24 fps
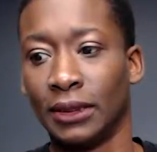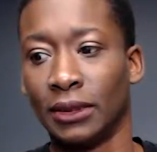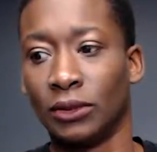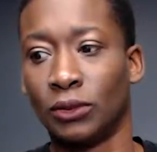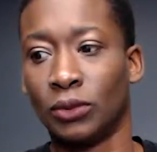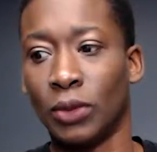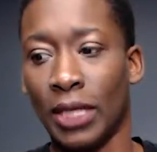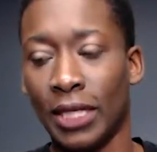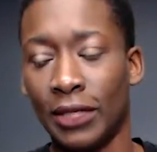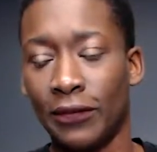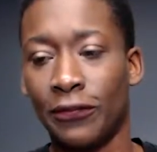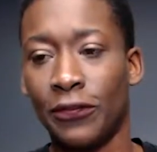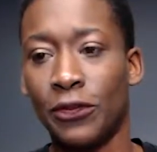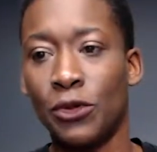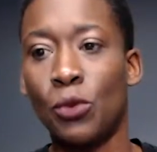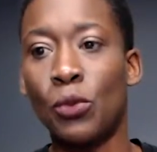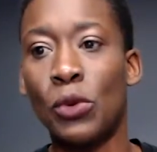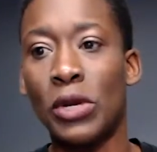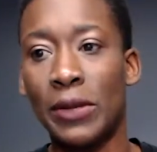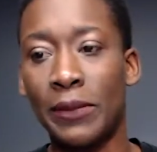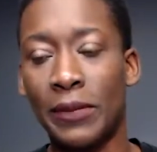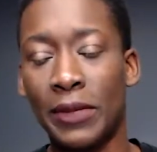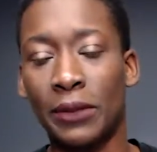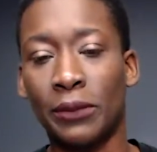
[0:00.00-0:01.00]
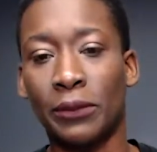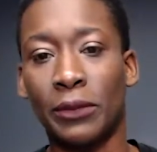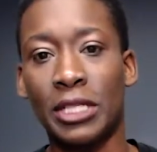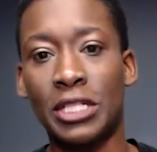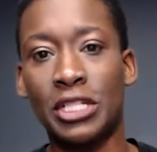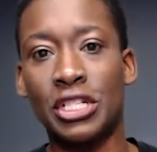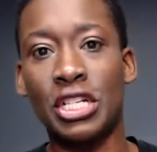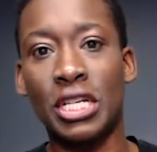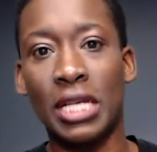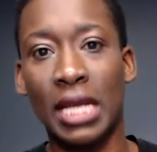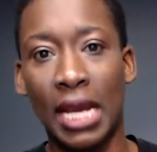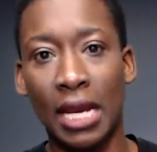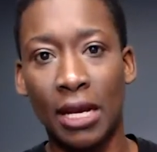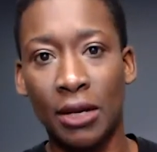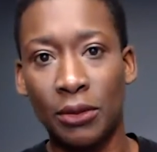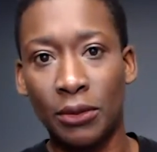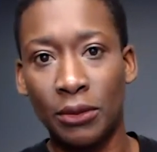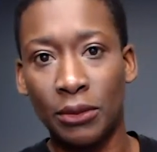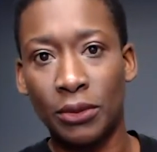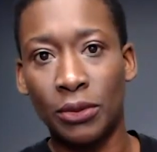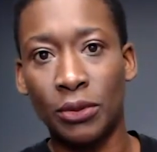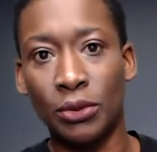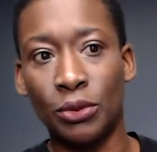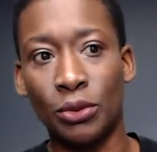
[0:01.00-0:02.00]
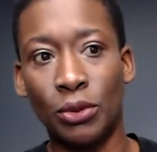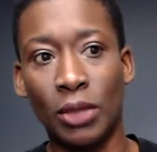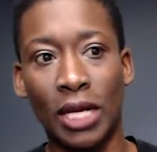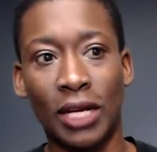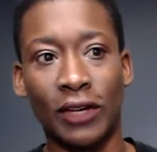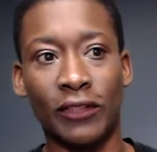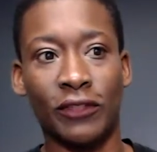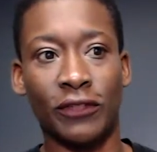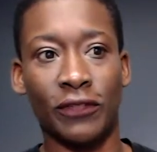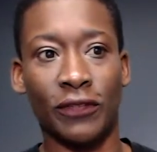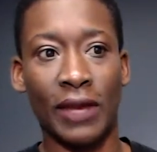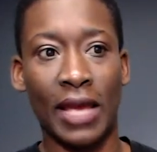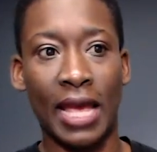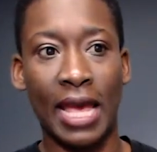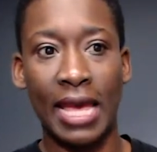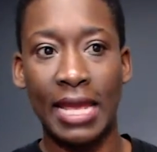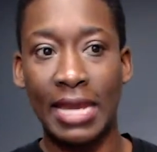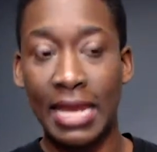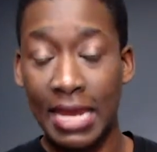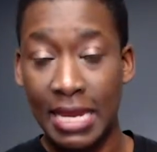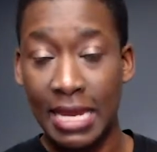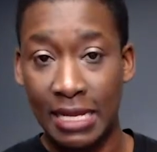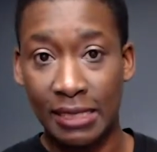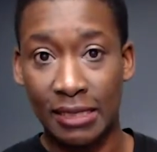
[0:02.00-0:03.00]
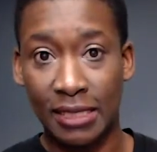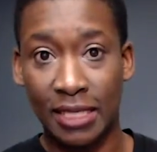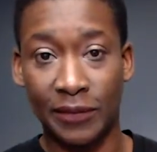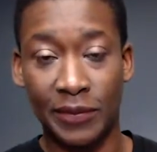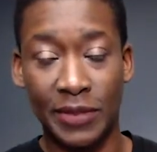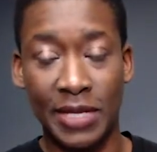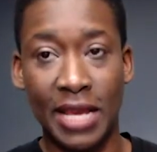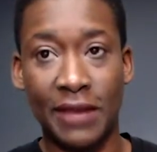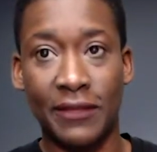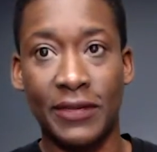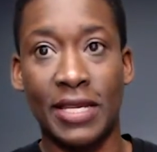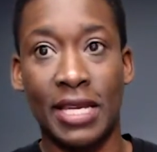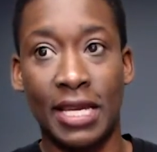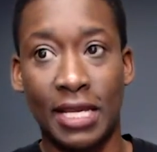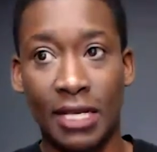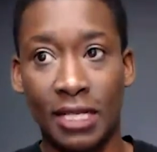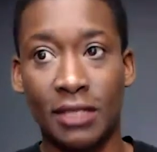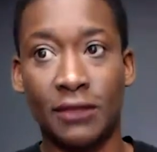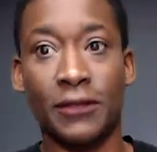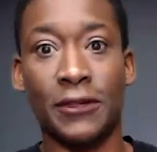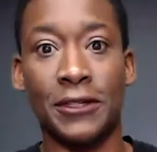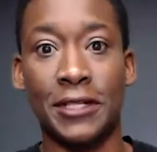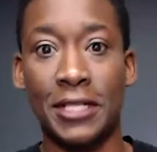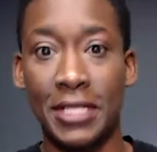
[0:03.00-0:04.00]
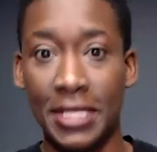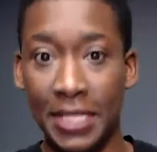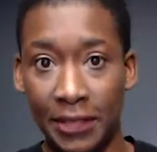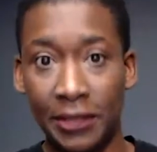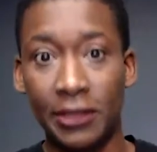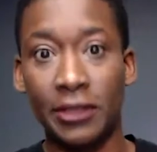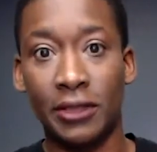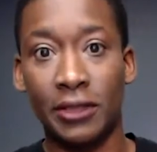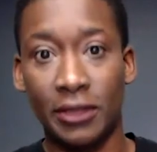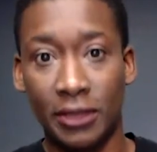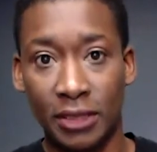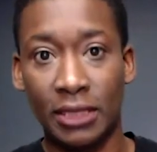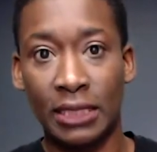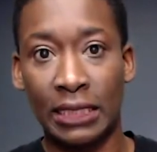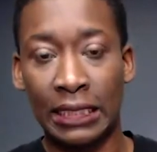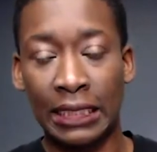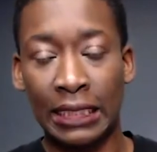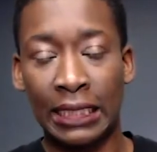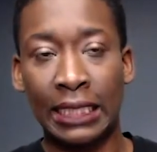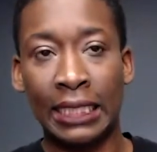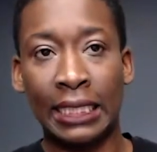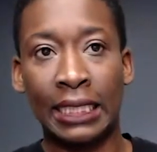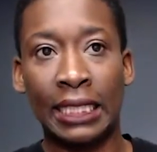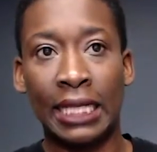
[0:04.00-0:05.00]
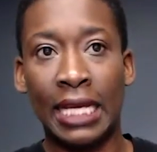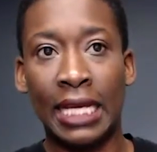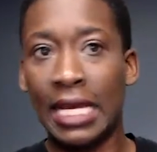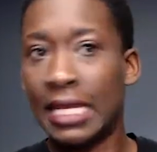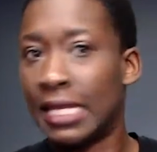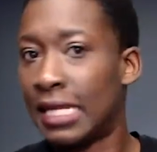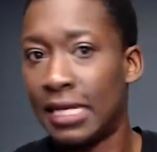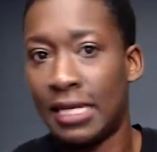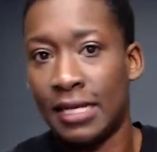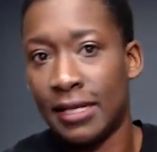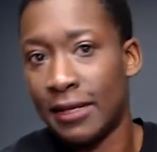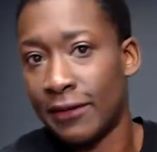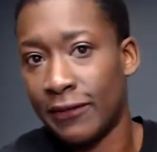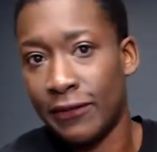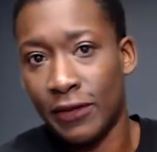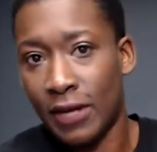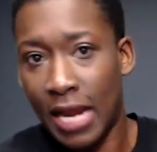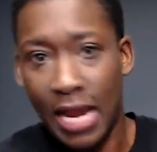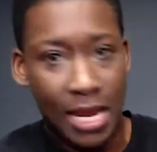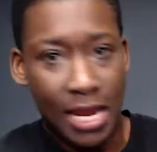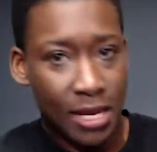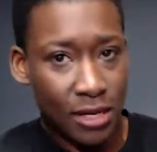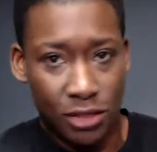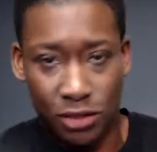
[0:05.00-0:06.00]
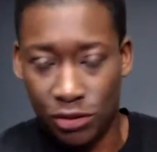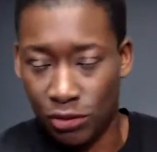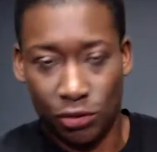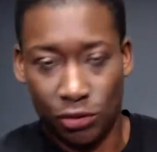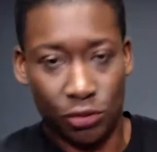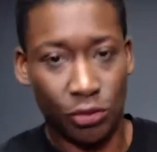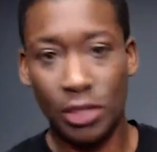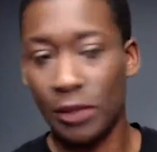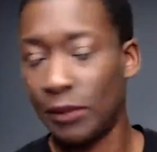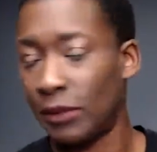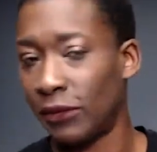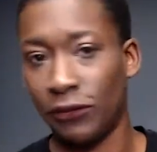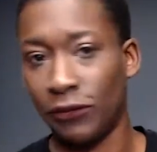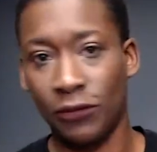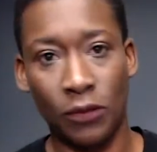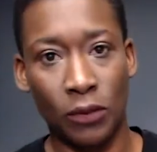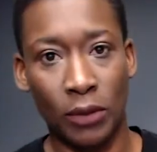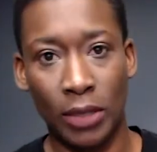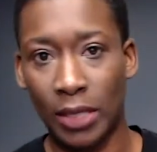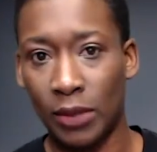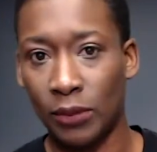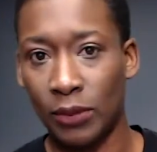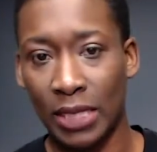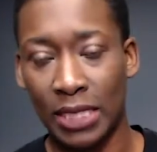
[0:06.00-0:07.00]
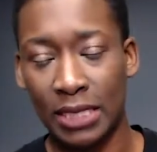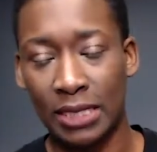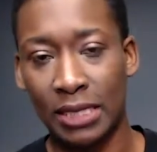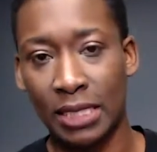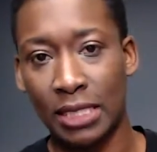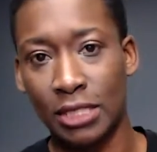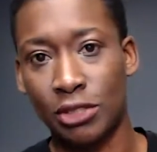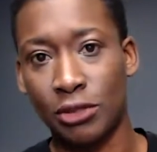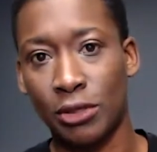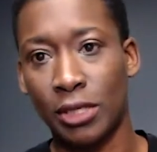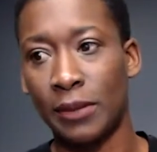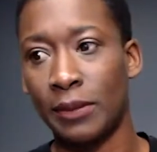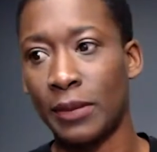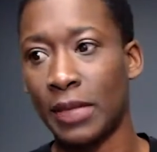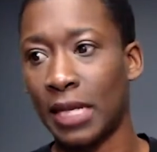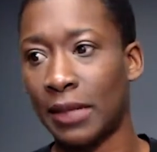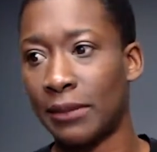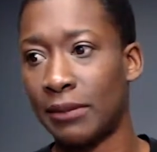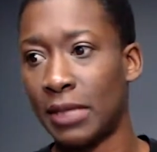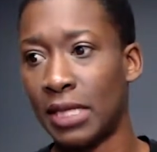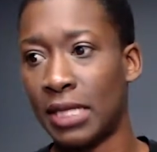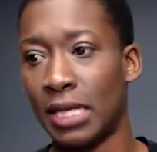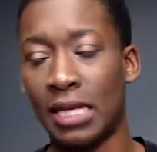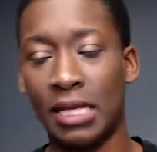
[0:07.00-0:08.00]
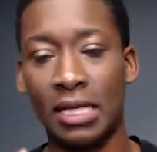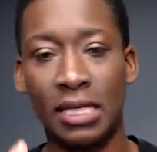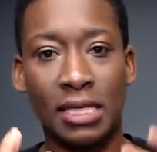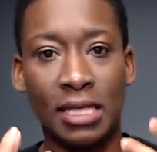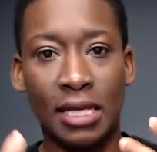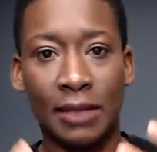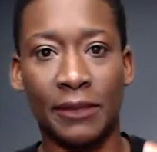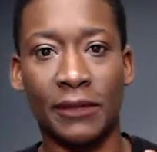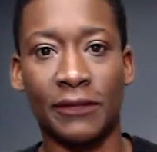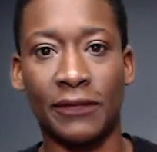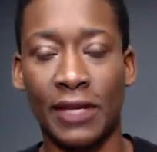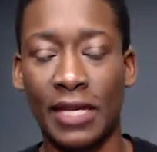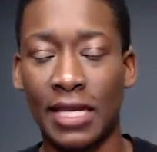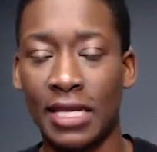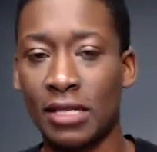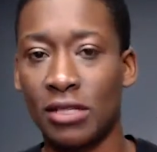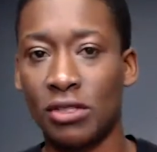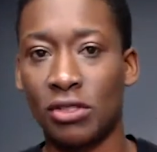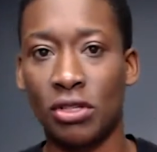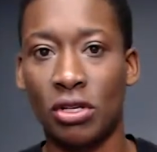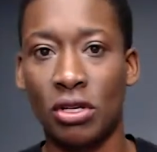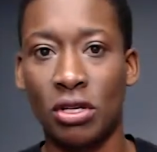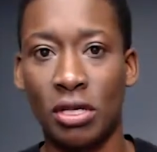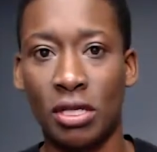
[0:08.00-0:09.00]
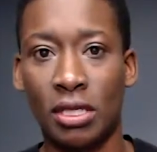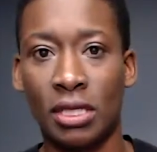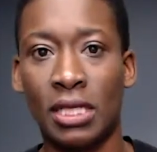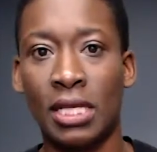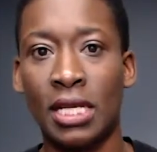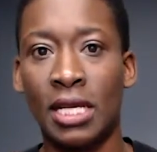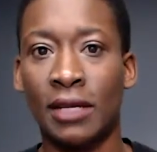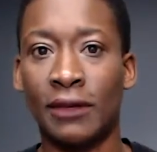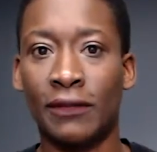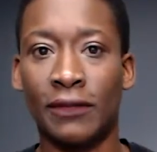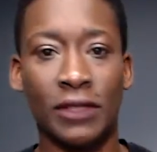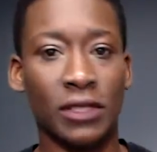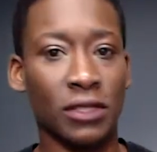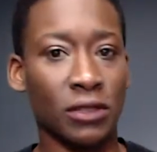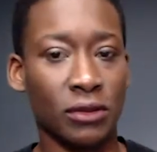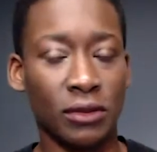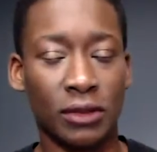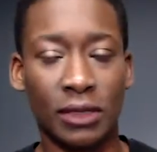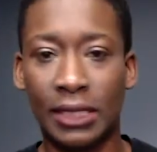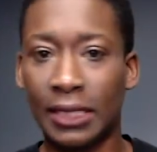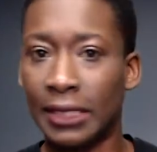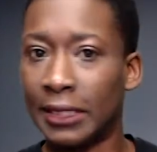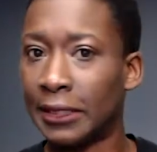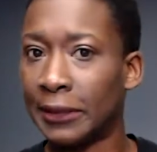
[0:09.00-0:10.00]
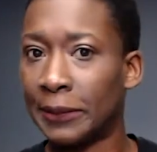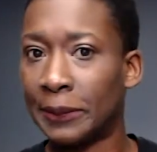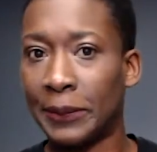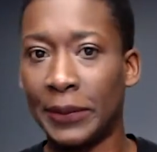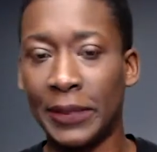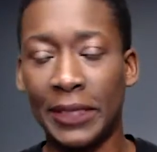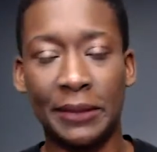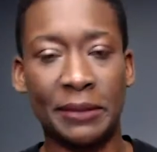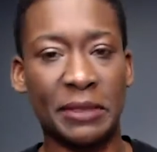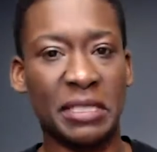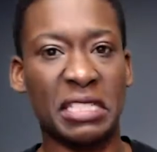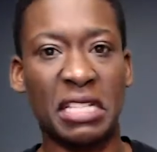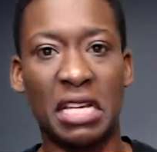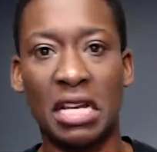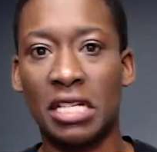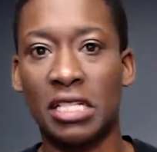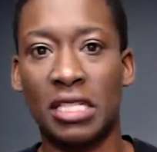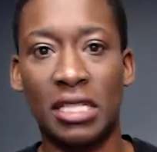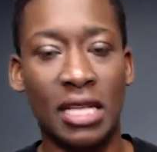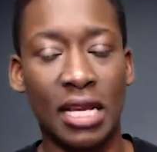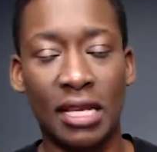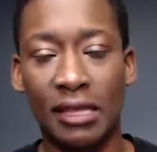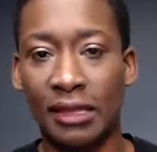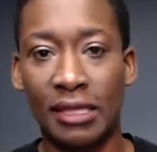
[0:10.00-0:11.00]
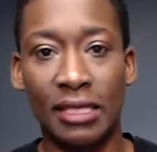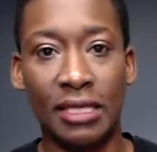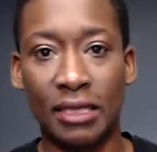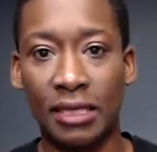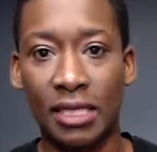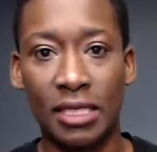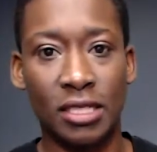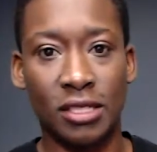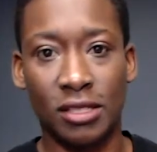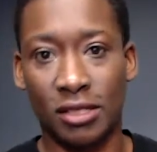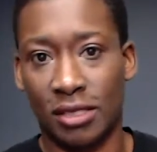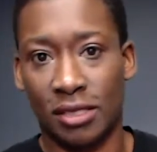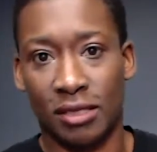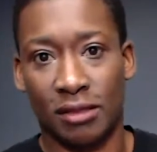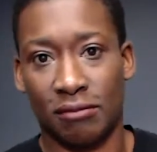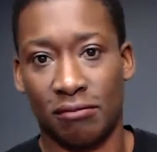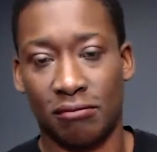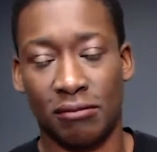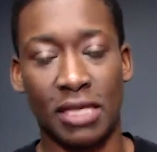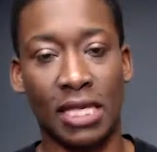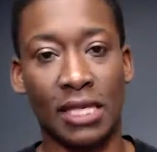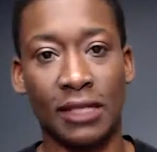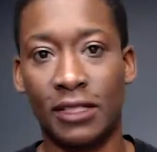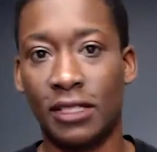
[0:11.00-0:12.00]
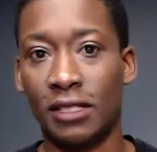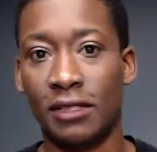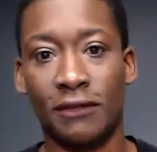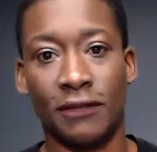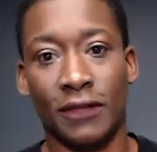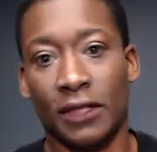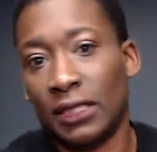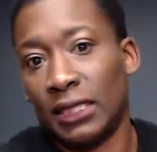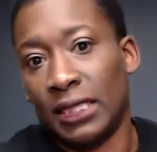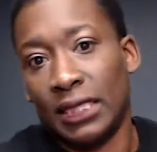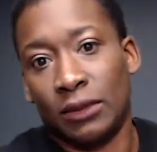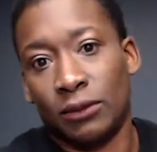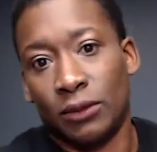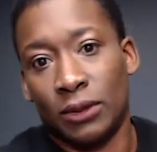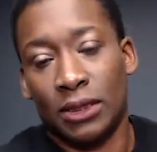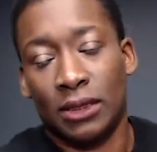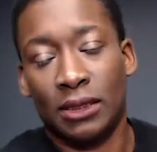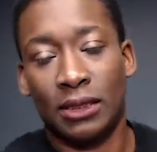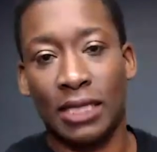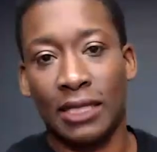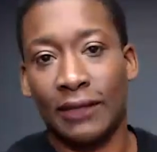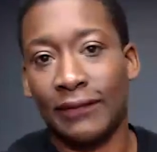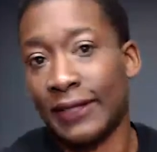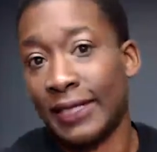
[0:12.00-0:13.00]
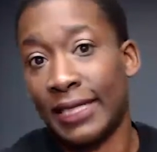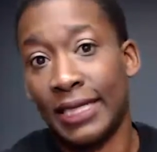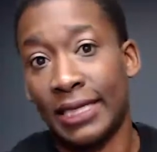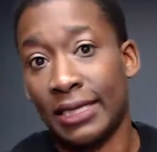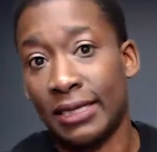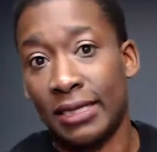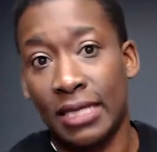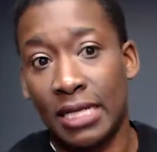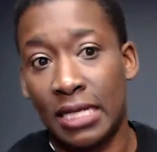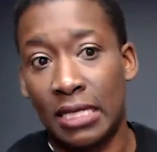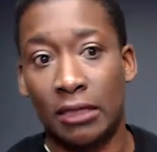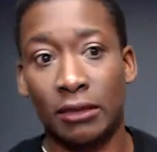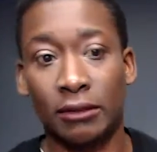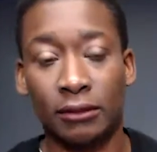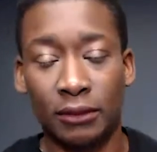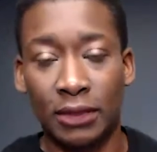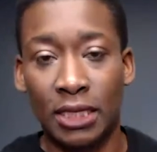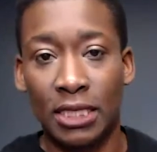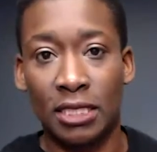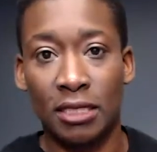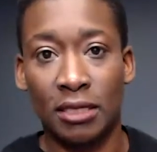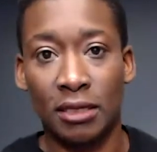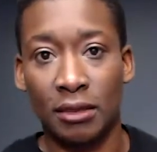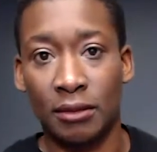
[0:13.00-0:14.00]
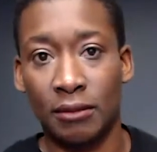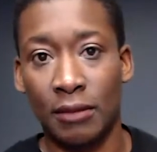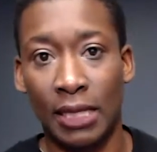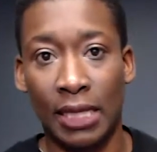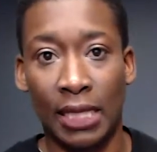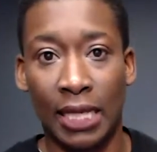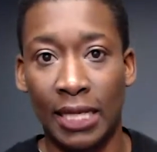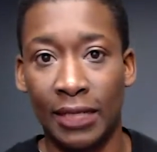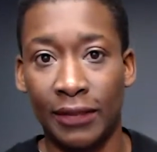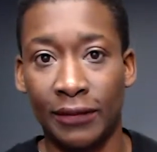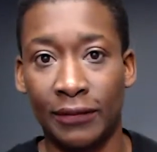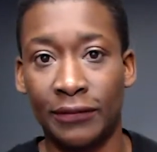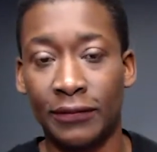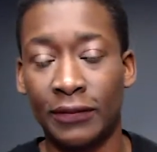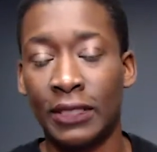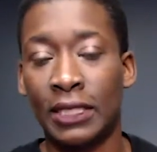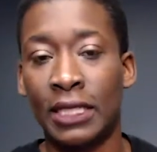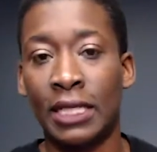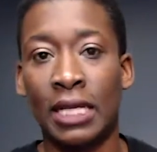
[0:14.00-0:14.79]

quite a few women reaching out who have headaches. They've been having headaches for years and they never had treatment for it. And when I say treatment, I mean any type of hands-on physical therapy, massage, nothing. They just felt like, well, I have headaches now. That's my life.